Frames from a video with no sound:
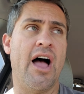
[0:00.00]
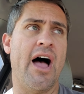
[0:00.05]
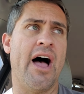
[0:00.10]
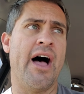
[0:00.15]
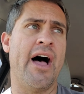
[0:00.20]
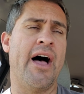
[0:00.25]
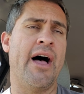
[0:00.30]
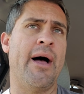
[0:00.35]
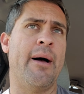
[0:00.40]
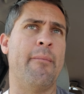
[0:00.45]

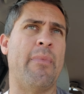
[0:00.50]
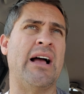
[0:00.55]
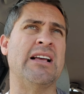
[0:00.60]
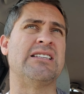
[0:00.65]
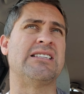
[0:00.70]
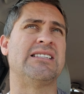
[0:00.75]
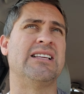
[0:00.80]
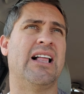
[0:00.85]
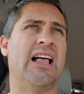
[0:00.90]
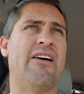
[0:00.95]
I
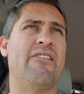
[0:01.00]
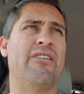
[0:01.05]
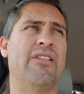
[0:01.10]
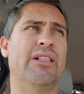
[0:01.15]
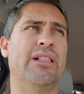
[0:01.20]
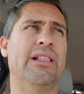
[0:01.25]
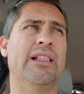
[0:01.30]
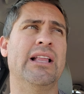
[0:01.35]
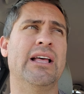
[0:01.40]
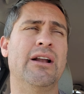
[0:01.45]
still have a
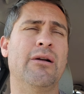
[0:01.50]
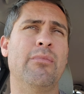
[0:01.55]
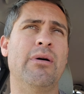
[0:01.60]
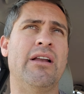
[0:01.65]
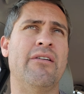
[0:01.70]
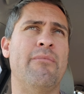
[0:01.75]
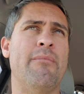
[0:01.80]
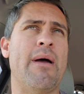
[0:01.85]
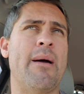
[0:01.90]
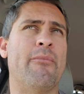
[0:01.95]
little
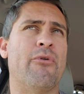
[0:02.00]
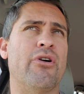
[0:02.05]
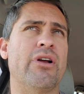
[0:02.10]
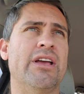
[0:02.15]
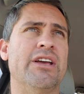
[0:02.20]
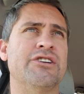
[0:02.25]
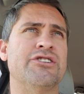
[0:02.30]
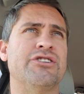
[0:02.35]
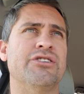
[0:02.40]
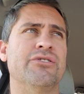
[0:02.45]
bit of
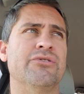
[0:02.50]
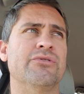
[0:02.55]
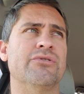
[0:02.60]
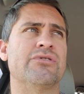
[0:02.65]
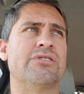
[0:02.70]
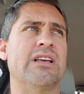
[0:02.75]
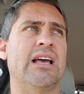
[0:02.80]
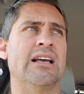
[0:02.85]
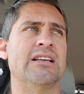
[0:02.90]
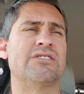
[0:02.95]
memory
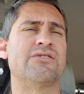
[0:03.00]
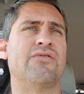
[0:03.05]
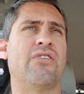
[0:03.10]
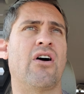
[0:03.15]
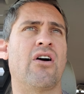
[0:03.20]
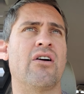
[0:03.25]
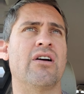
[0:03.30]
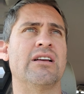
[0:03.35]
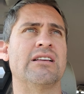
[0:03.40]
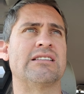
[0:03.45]
issues as
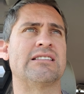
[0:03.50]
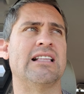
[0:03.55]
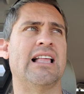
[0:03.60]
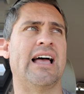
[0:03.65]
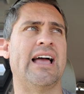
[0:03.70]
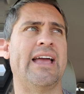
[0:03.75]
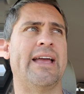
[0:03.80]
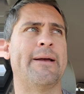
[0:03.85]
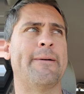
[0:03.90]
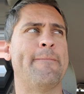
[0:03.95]
far as
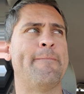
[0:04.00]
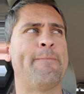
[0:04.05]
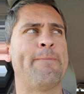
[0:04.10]
like